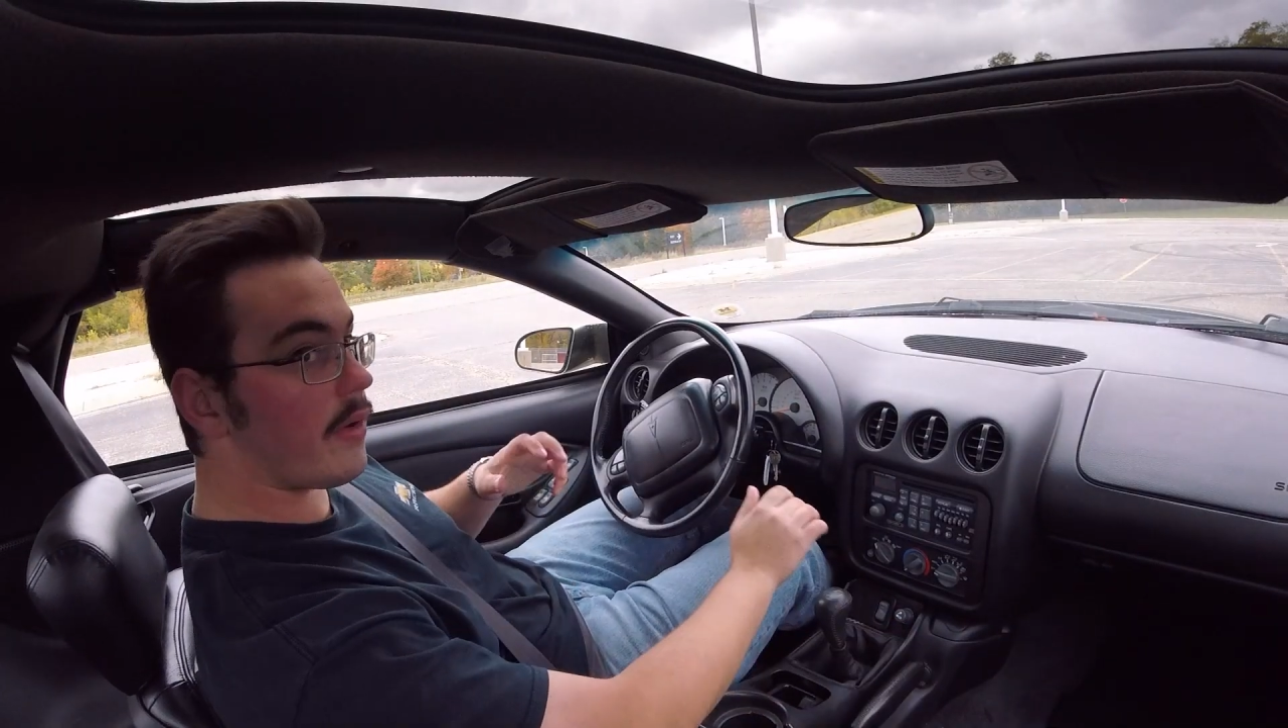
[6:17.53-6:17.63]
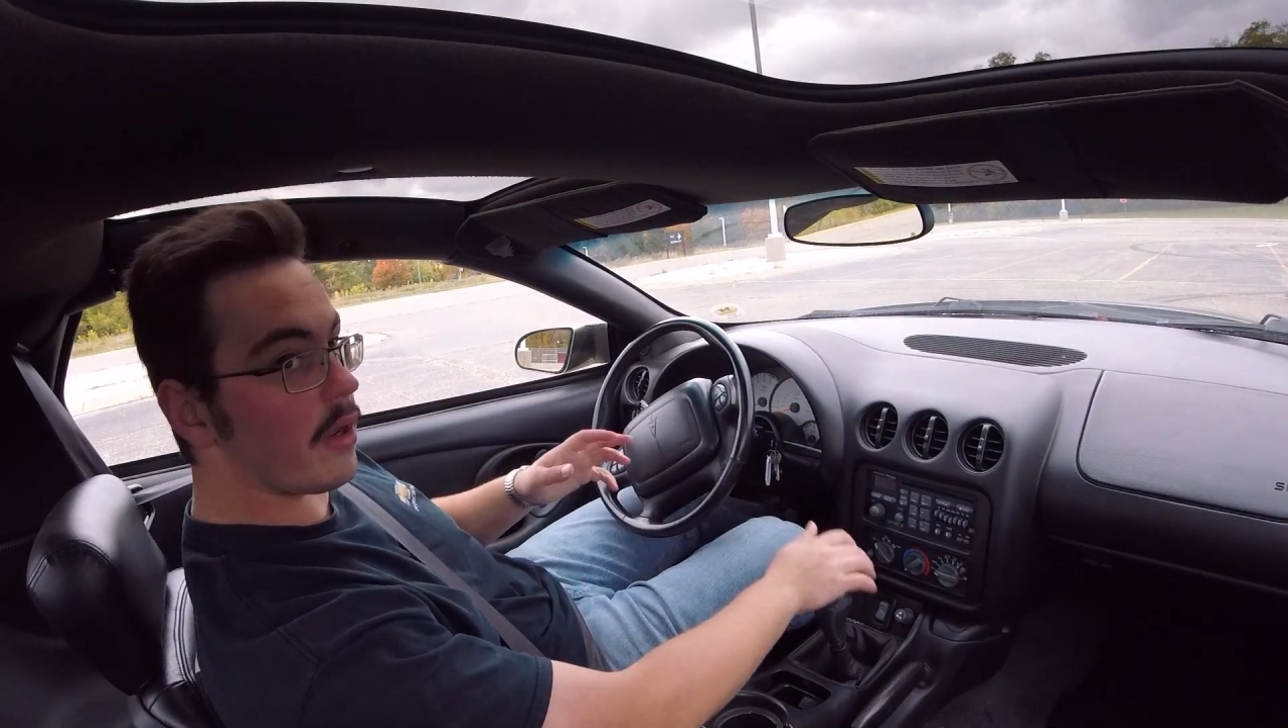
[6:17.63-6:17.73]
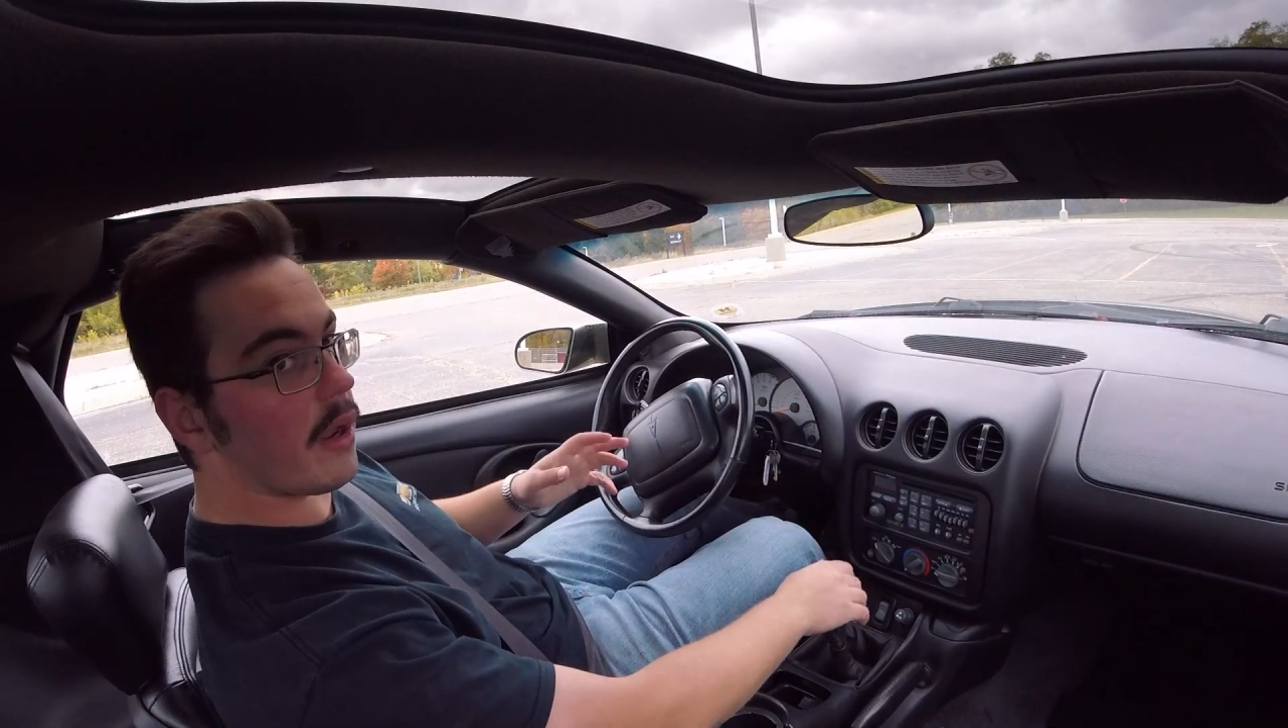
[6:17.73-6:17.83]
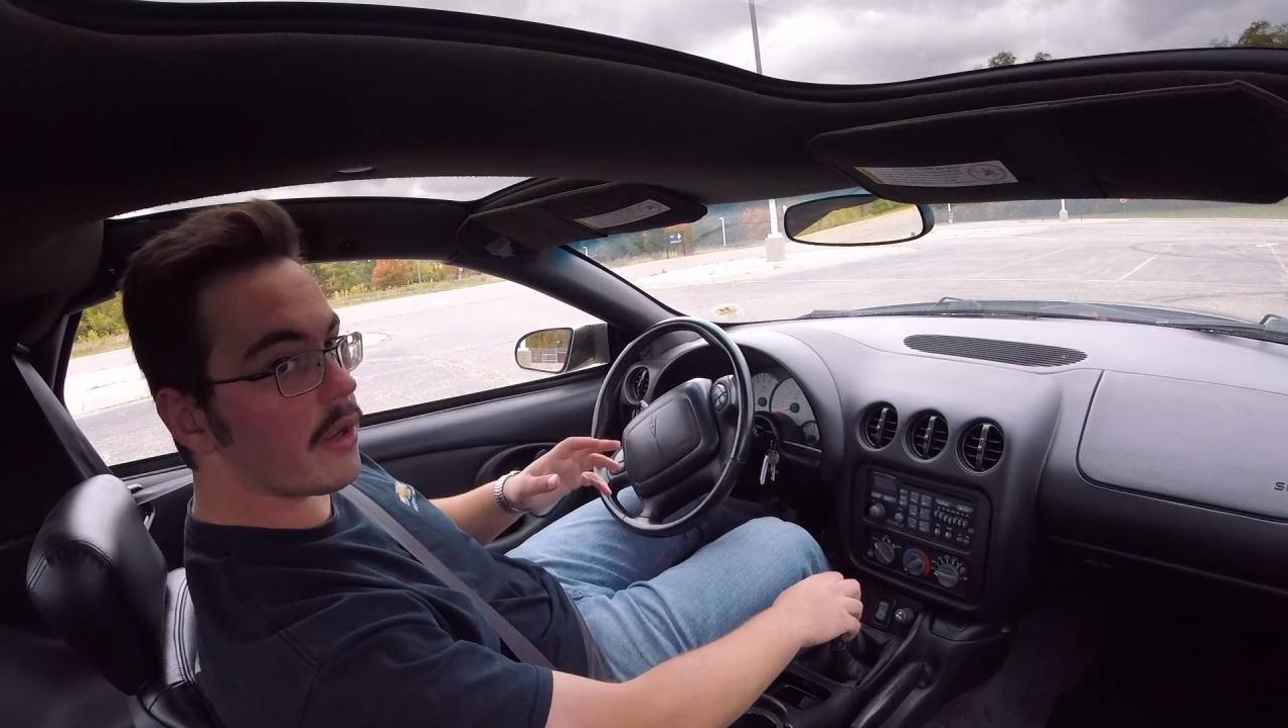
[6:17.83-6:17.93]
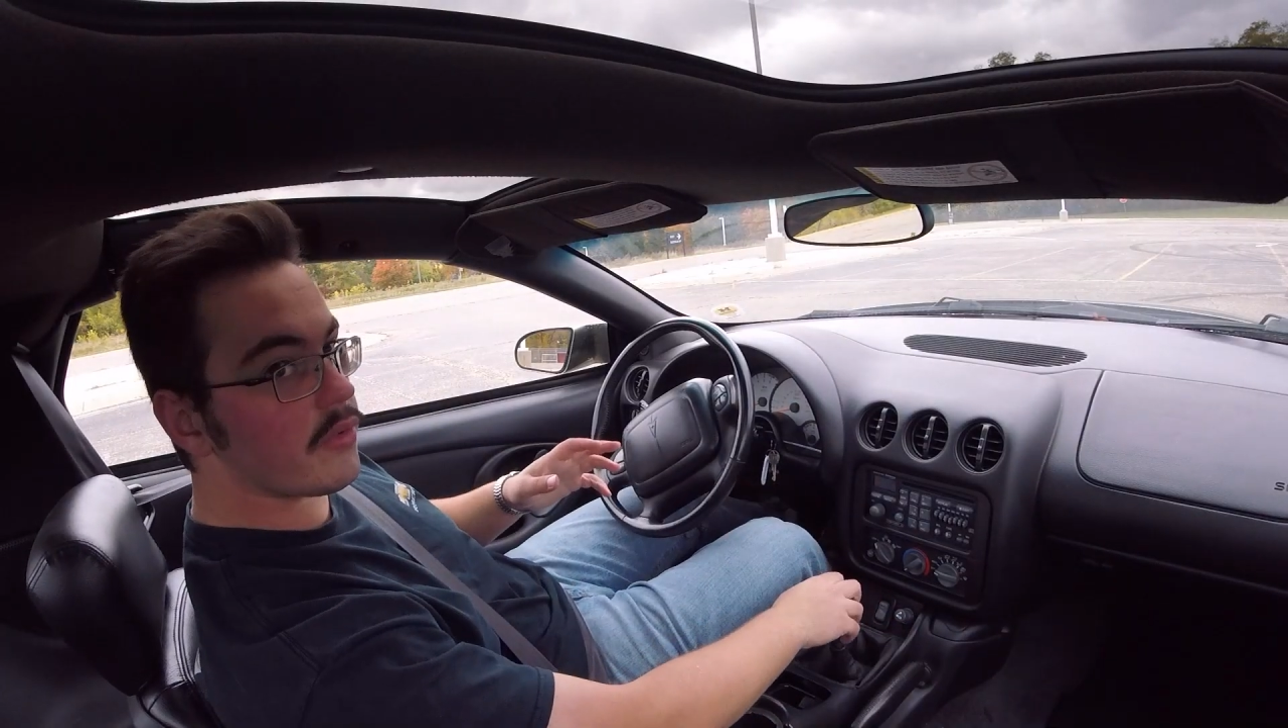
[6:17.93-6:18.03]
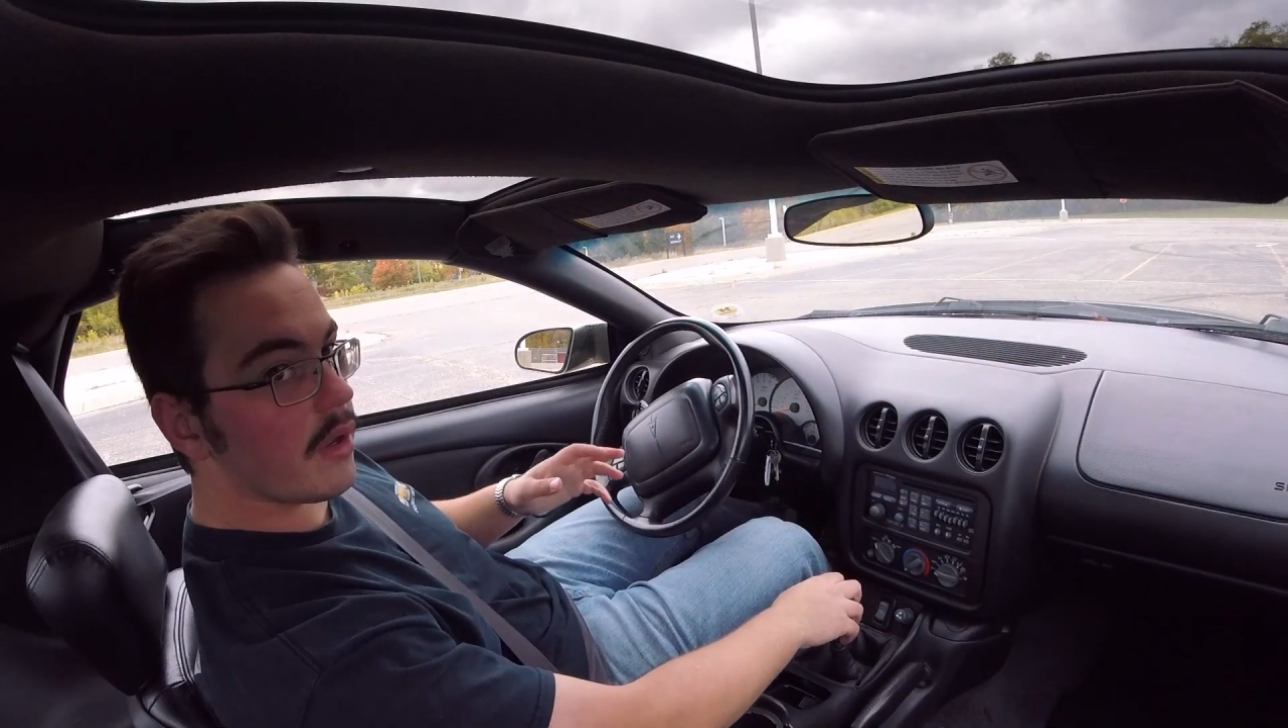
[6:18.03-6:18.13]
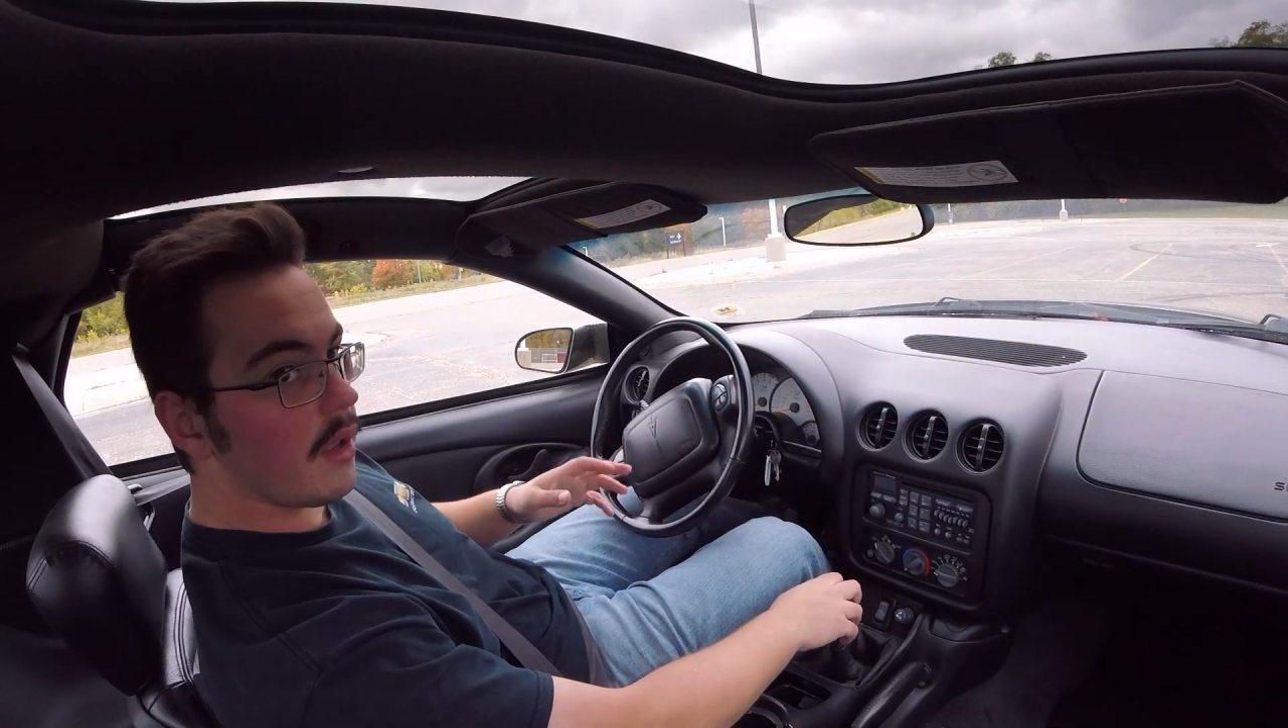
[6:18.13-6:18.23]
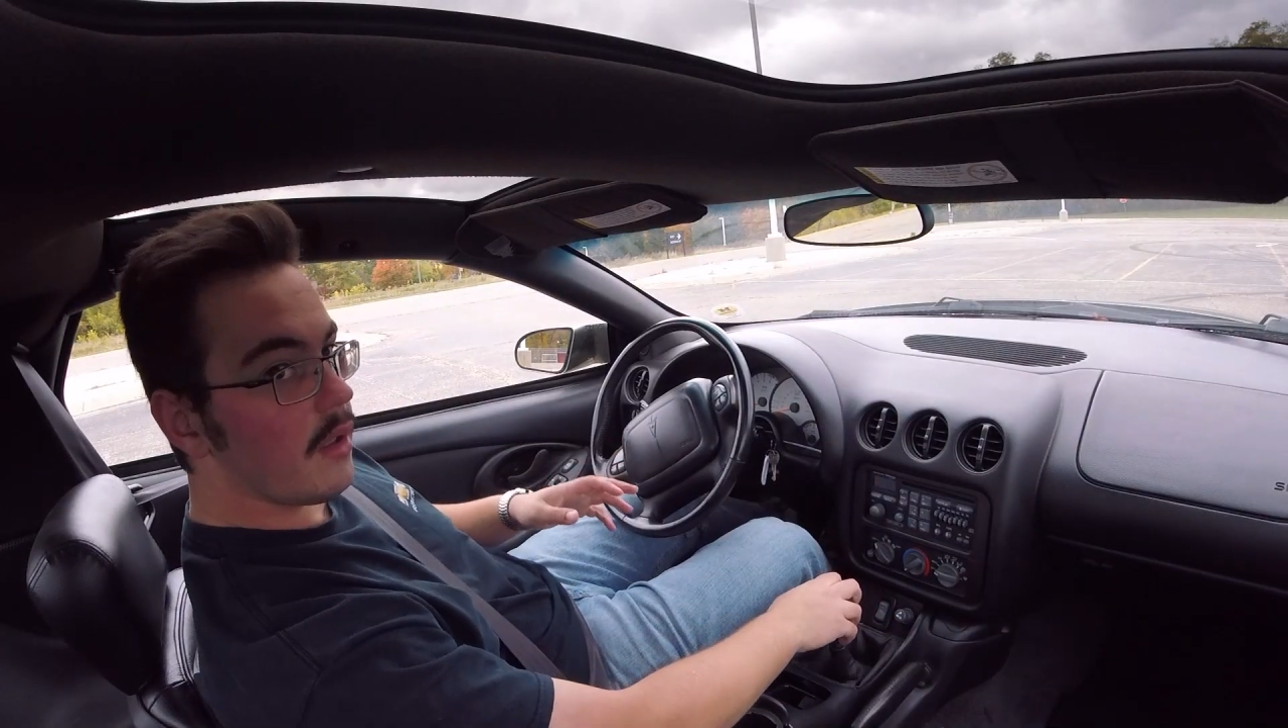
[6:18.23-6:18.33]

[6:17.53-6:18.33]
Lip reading: does